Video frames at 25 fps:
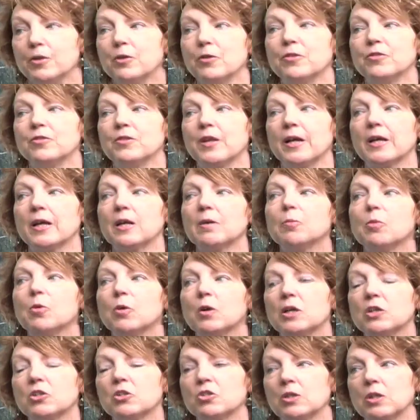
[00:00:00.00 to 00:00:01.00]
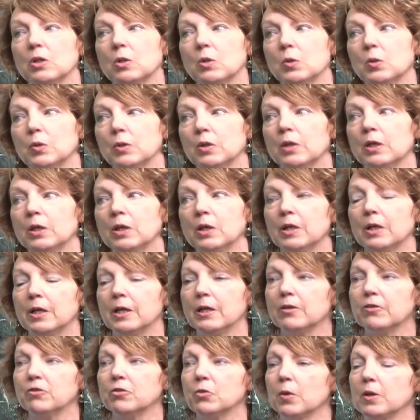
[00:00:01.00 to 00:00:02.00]
Your second mortgage loan
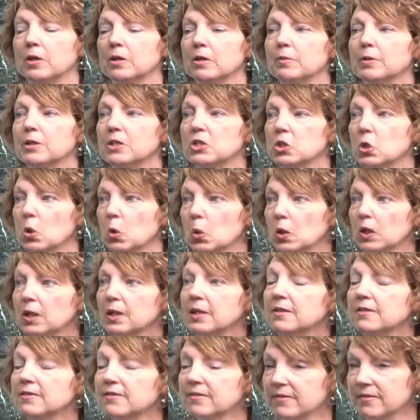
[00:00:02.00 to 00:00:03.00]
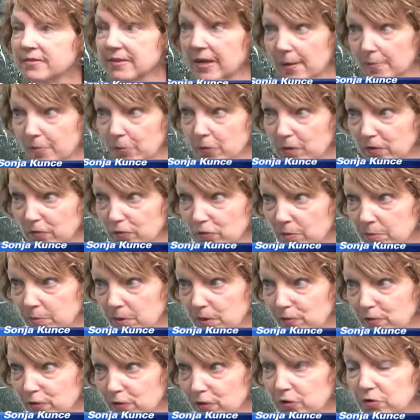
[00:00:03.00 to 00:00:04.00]
is going to be totally separate from
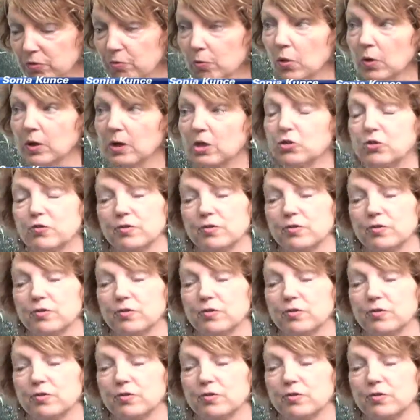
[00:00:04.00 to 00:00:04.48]
your first mortgage.